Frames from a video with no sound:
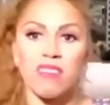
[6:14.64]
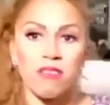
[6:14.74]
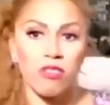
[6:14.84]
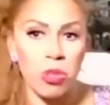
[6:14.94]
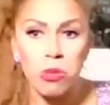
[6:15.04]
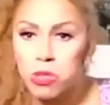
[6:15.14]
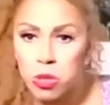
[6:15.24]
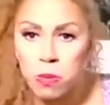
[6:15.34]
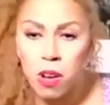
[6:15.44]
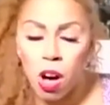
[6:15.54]
do
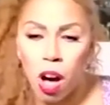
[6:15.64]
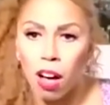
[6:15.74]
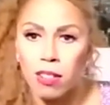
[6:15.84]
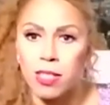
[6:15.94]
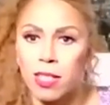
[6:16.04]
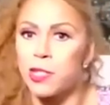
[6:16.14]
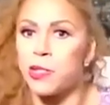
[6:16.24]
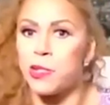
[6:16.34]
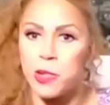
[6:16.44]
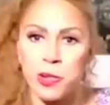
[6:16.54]
Zoom calls, a
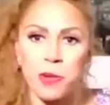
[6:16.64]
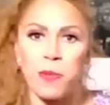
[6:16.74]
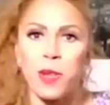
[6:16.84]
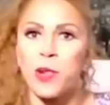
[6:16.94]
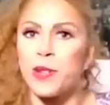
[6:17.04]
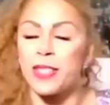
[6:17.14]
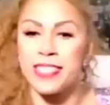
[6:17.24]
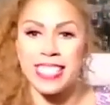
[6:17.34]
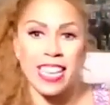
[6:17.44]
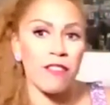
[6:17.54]
Zoom New
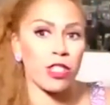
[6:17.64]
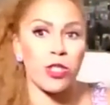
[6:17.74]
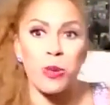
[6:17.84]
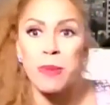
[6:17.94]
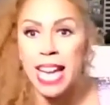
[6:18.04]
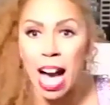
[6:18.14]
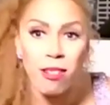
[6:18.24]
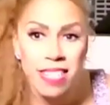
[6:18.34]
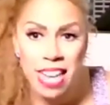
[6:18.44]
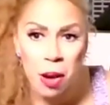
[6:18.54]
Year's Eve, a Zoom
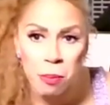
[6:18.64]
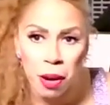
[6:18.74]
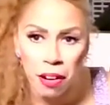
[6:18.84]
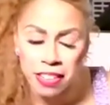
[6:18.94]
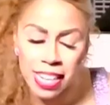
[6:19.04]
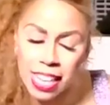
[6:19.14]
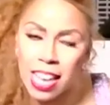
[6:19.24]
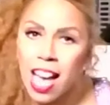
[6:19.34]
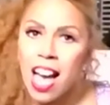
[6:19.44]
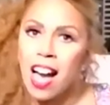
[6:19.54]
countdown party.
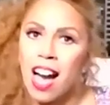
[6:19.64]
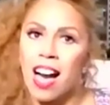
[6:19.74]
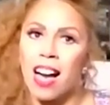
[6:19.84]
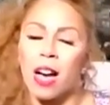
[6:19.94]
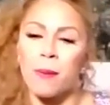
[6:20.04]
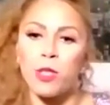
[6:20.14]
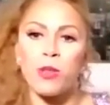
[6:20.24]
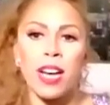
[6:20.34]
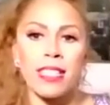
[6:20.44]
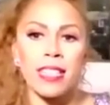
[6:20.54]
You
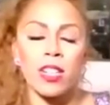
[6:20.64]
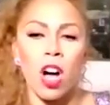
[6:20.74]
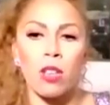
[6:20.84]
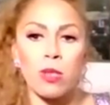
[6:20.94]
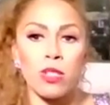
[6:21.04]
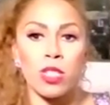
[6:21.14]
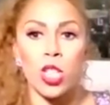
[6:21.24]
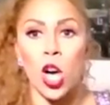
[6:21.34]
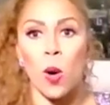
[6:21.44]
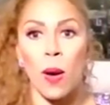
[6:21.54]
guys can also
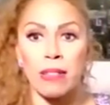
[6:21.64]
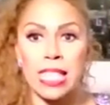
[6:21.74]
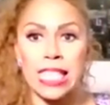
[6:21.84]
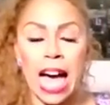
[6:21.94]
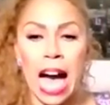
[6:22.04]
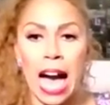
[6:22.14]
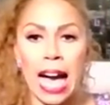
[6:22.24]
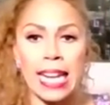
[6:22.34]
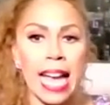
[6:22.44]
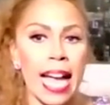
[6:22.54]
just go
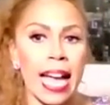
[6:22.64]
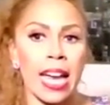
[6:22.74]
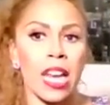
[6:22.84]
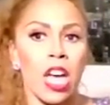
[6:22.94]
outside and,